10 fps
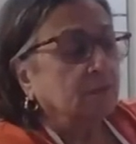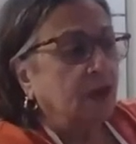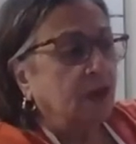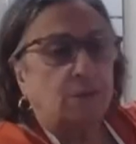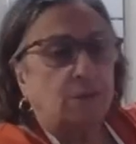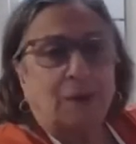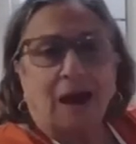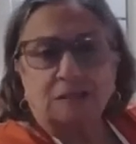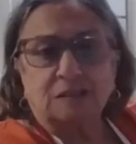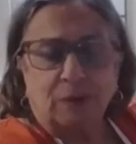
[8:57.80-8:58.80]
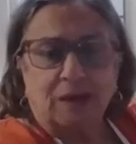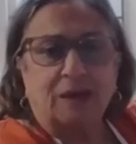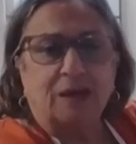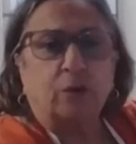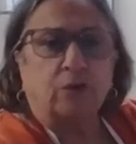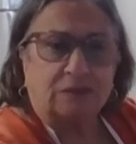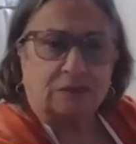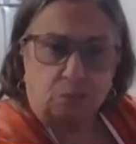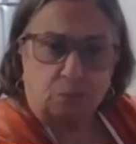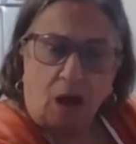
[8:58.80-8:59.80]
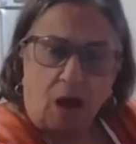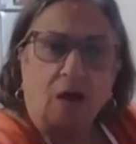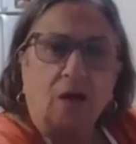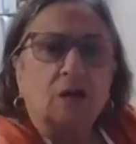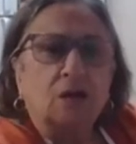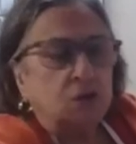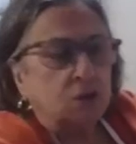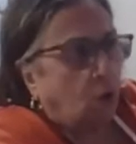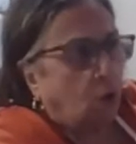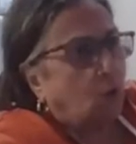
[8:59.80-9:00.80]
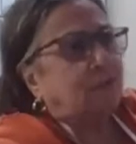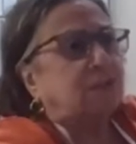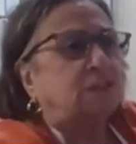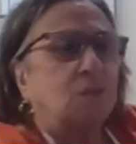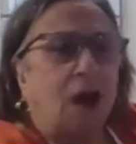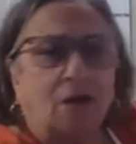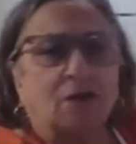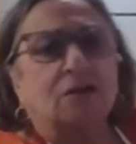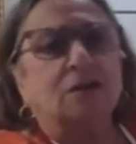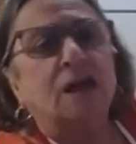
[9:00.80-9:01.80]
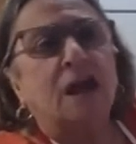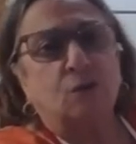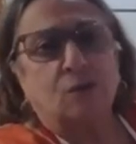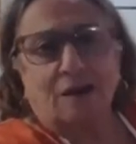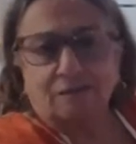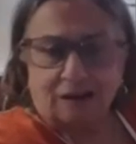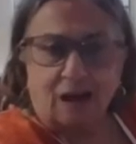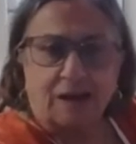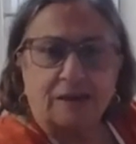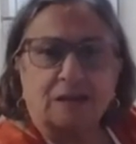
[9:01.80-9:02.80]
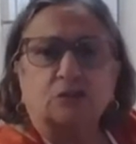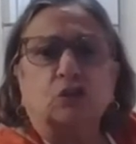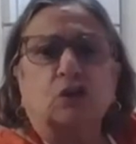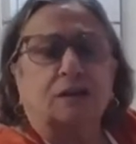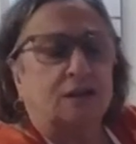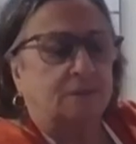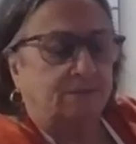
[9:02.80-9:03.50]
if the pot is big or if it's small. If it's smaller and you got a lot of onions, you're gonna